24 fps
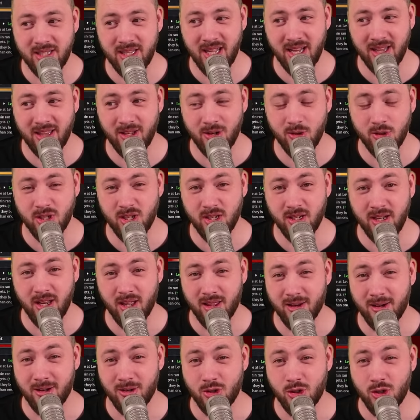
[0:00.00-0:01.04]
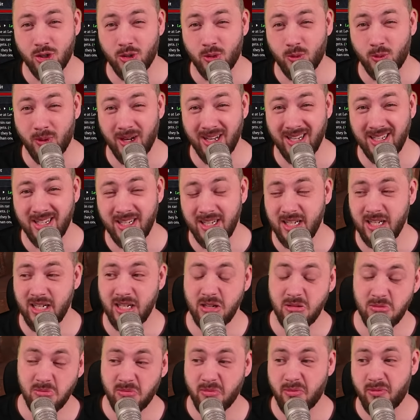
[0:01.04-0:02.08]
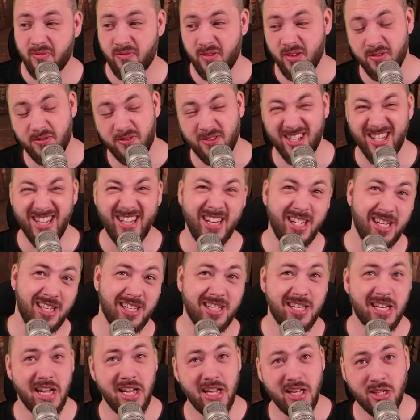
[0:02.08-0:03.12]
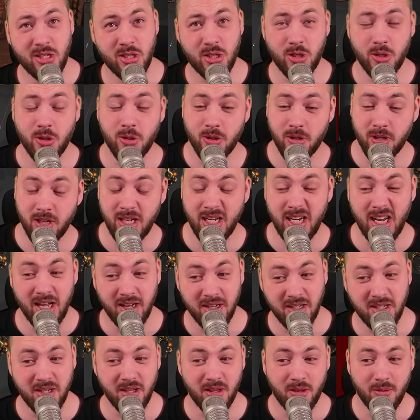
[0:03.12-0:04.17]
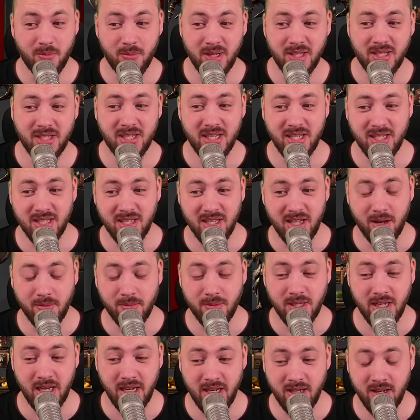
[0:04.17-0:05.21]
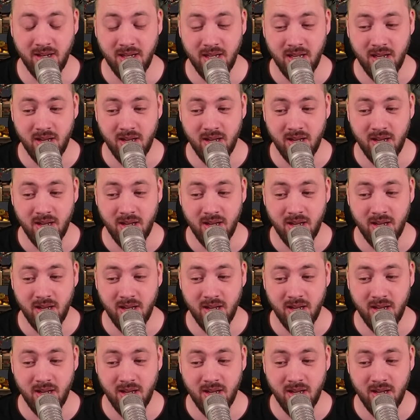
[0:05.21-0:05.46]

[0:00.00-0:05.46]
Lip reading: that there's another 20, 15 days currently until the mid-season update